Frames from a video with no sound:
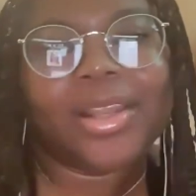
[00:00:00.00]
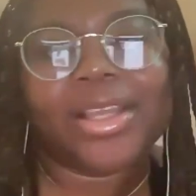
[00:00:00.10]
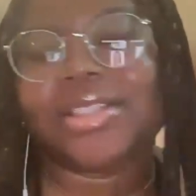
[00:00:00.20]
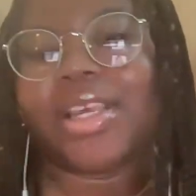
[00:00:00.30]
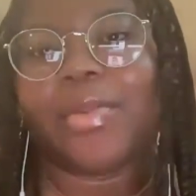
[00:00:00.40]

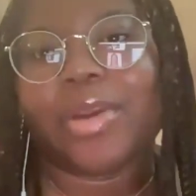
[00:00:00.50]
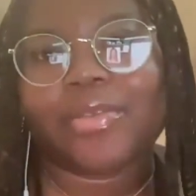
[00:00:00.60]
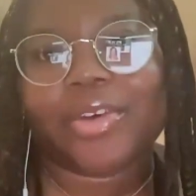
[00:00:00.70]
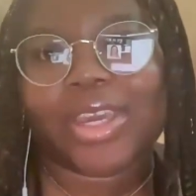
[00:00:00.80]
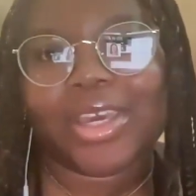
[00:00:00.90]
Let's say one
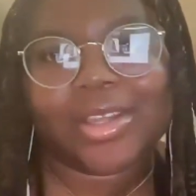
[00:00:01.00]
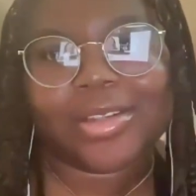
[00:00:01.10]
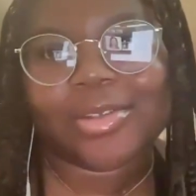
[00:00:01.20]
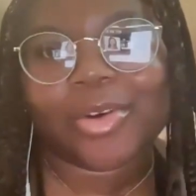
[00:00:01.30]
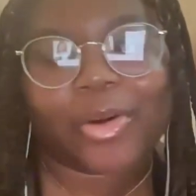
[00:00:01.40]
of your
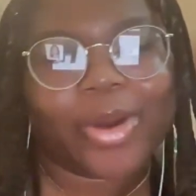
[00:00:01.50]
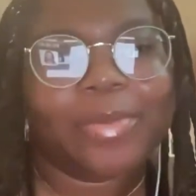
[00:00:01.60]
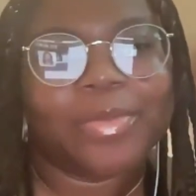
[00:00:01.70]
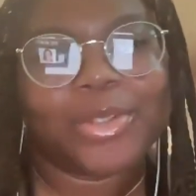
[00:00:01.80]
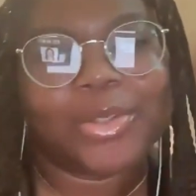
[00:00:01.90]
kids grow
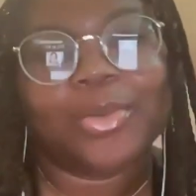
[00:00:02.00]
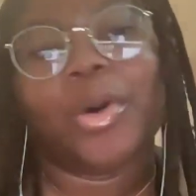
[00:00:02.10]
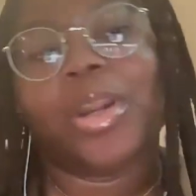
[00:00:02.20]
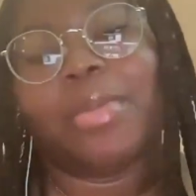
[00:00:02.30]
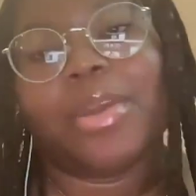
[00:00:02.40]
up to
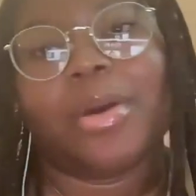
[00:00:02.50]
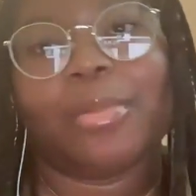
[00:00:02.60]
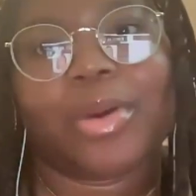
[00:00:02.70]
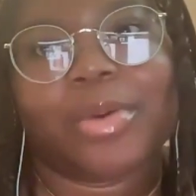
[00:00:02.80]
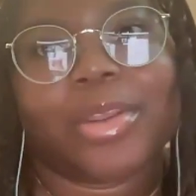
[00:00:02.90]
want to be on
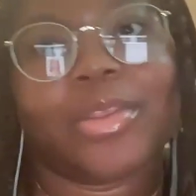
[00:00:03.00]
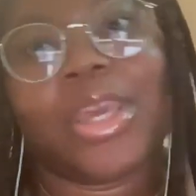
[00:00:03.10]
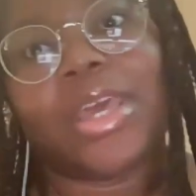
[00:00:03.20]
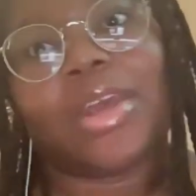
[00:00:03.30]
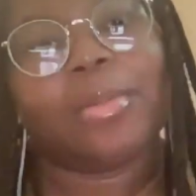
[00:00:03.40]
Brick Brother and they
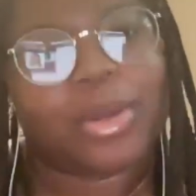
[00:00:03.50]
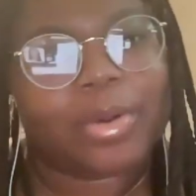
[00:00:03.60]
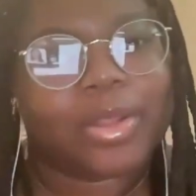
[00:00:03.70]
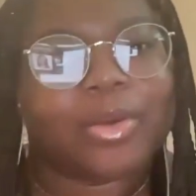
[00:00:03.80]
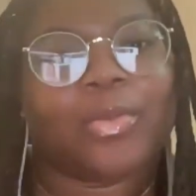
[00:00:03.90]
get on Brick Brother.